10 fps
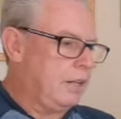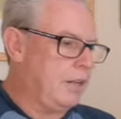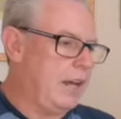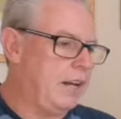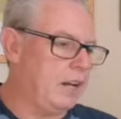
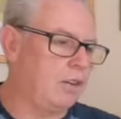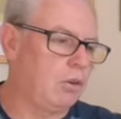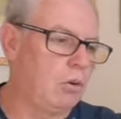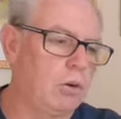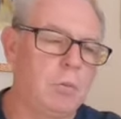Then I
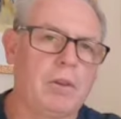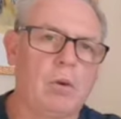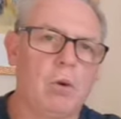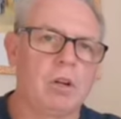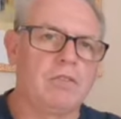thought, with
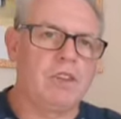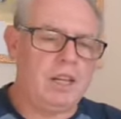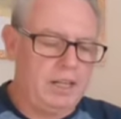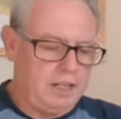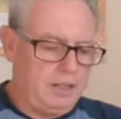all of
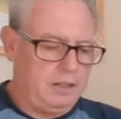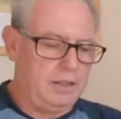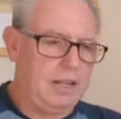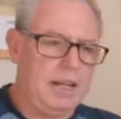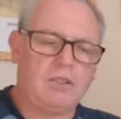the
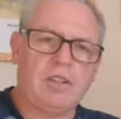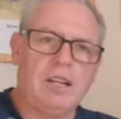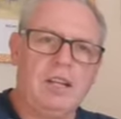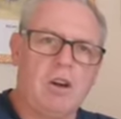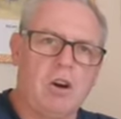
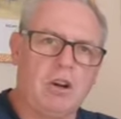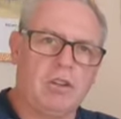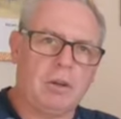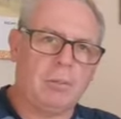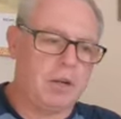SD
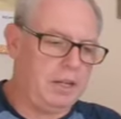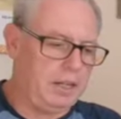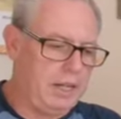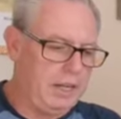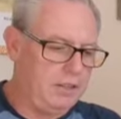cards I'm going to
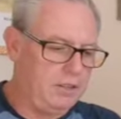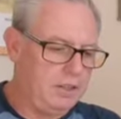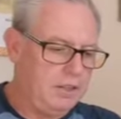need,